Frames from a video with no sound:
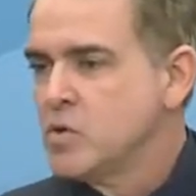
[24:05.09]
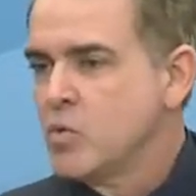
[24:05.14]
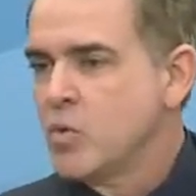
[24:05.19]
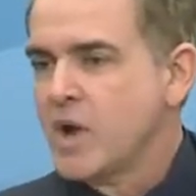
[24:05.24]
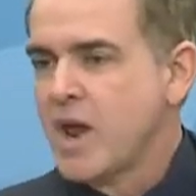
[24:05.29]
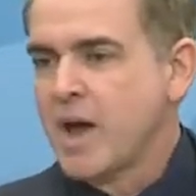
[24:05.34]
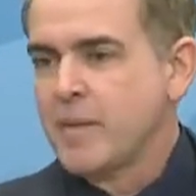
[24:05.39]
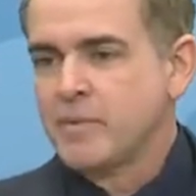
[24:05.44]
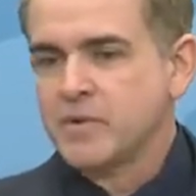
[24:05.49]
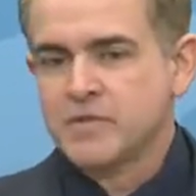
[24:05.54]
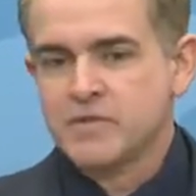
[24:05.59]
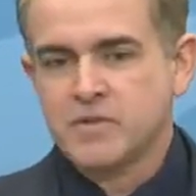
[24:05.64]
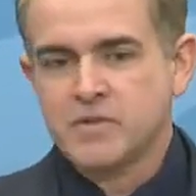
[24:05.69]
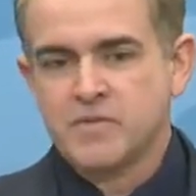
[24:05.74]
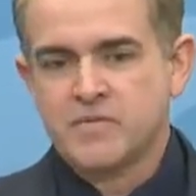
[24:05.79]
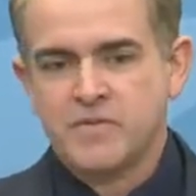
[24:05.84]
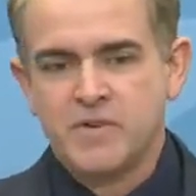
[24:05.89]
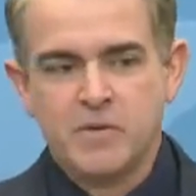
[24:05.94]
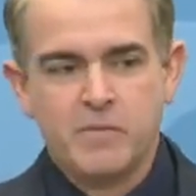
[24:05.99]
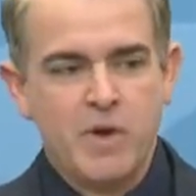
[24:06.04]
What happens to
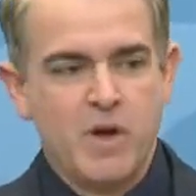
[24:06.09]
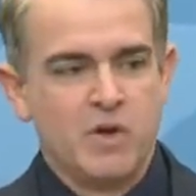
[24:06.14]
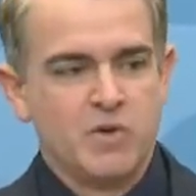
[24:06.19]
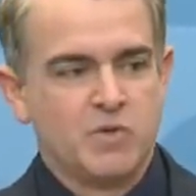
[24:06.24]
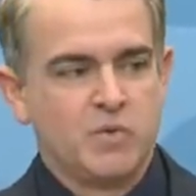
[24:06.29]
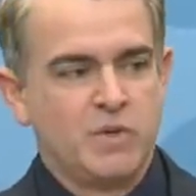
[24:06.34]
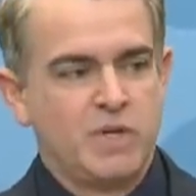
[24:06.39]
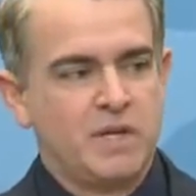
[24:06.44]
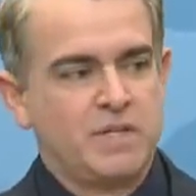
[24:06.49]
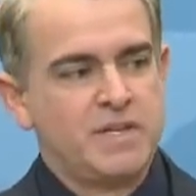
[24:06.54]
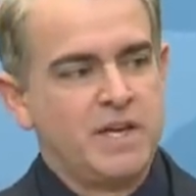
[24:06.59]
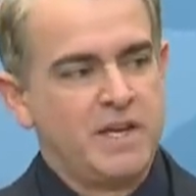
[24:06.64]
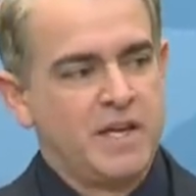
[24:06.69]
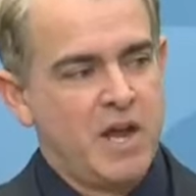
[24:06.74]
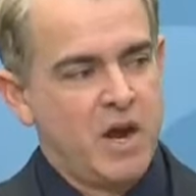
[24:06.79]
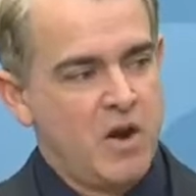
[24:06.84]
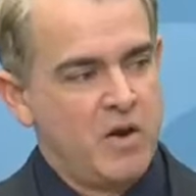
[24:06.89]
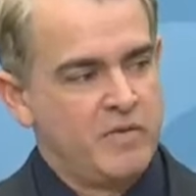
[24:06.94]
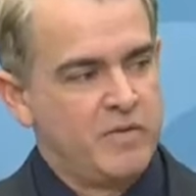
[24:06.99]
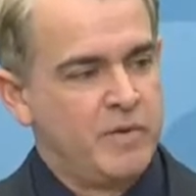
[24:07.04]
the females? Would they take
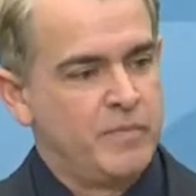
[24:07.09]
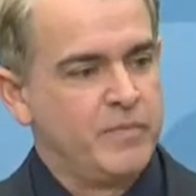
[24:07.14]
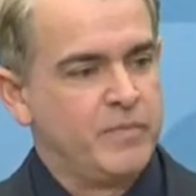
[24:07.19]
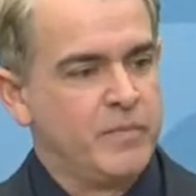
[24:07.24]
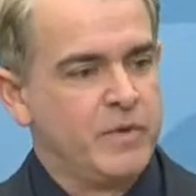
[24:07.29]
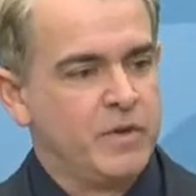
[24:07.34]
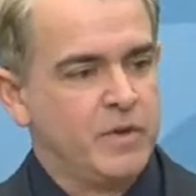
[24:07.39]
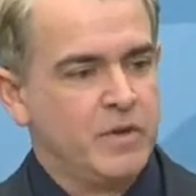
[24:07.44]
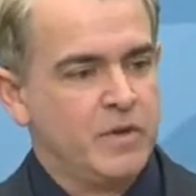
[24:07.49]
care of him?